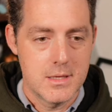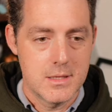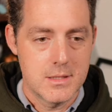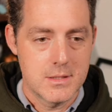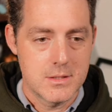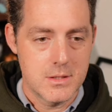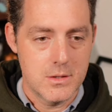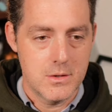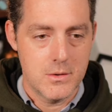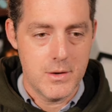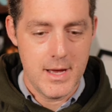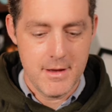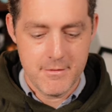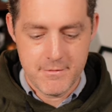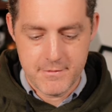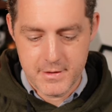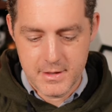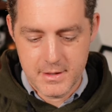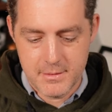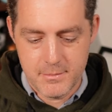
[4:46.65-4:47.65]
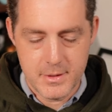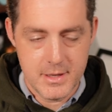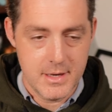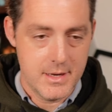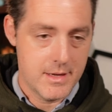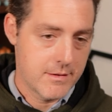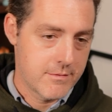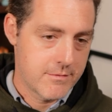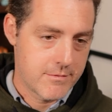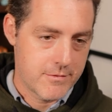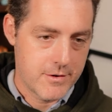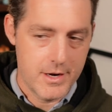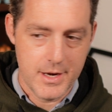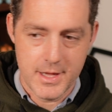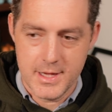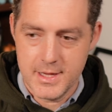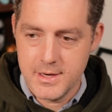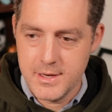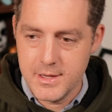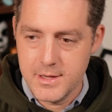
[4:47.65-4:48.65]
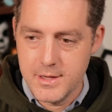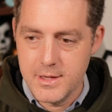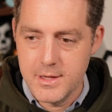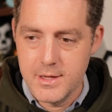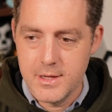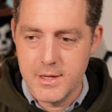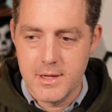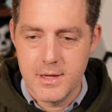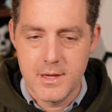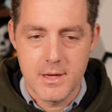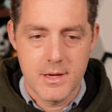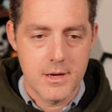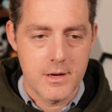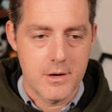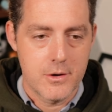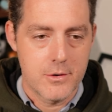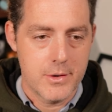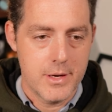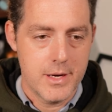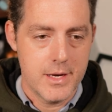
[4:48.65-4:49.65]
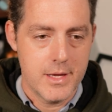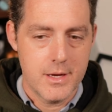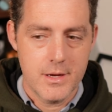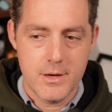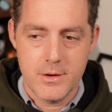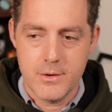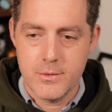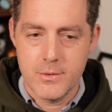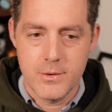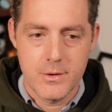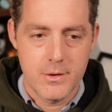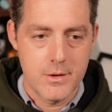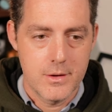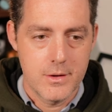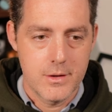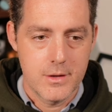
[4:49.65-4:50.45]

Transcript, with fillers: So FE meaning front end, Gradio